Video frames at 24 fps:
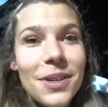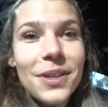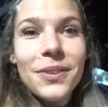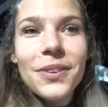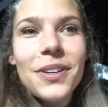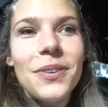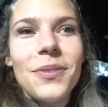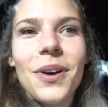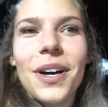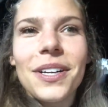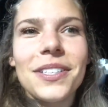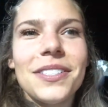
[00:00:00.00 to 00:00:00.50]
gonna
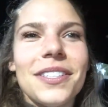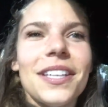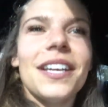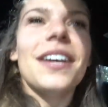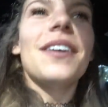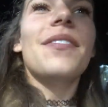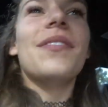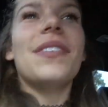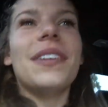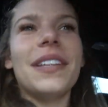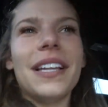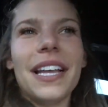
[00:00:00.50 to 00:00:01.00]
rewatch
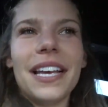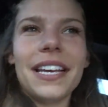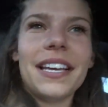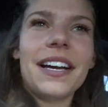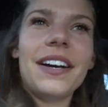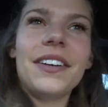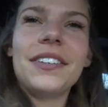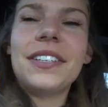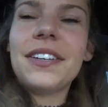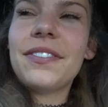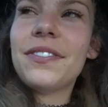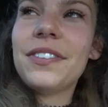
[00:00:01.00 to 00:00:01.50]
them and like
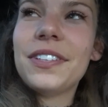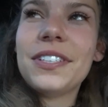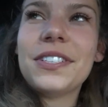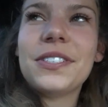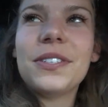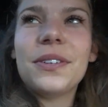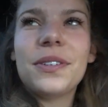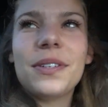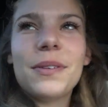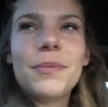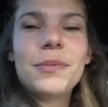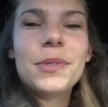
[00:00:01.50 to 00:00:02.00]
I'll definitely
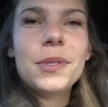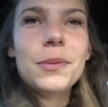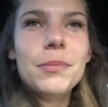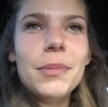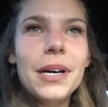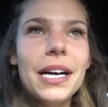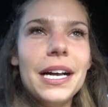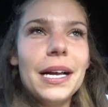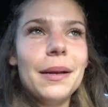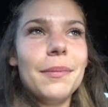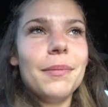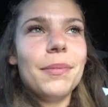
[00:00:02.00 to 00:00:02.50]
show them to
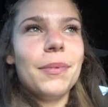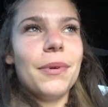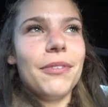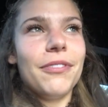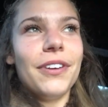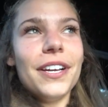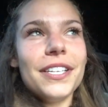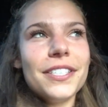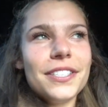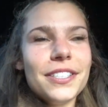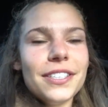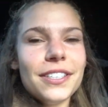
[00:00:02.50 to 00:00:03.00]
my
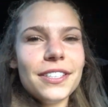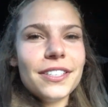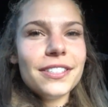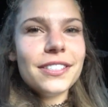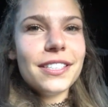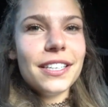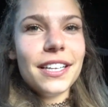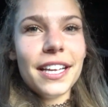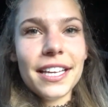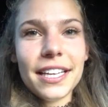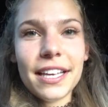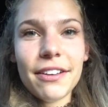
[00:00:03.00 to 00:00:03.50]
professors
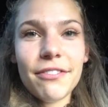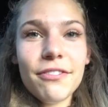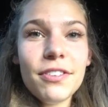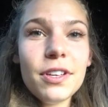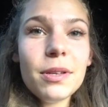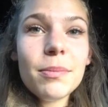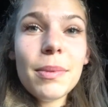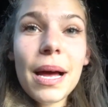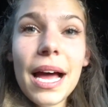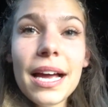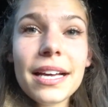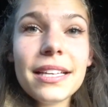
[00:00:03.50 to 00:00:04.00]
and like get
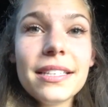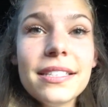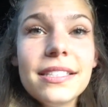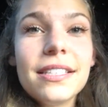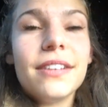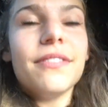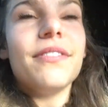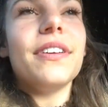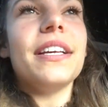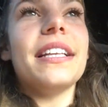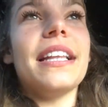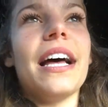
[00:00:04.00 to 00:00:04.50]
feedback and
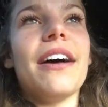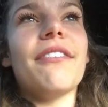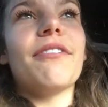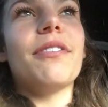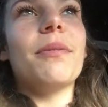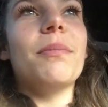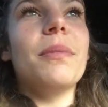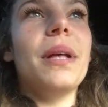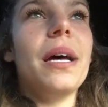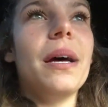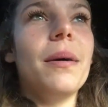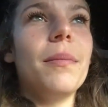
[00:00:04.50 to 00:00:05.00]
stuff like that
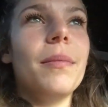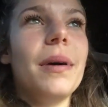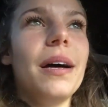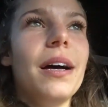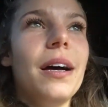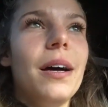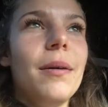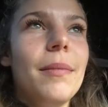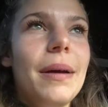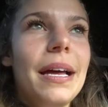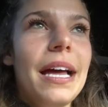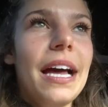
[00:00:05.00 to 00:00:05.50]
from them.
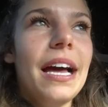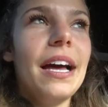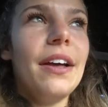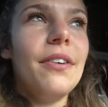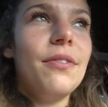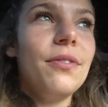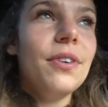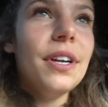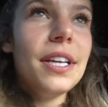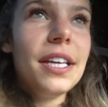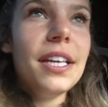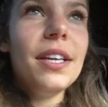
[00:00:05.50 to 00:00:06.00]
I
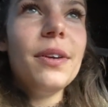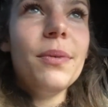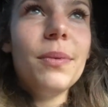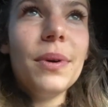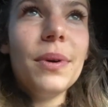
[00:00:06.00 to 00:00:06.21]
had Ricky,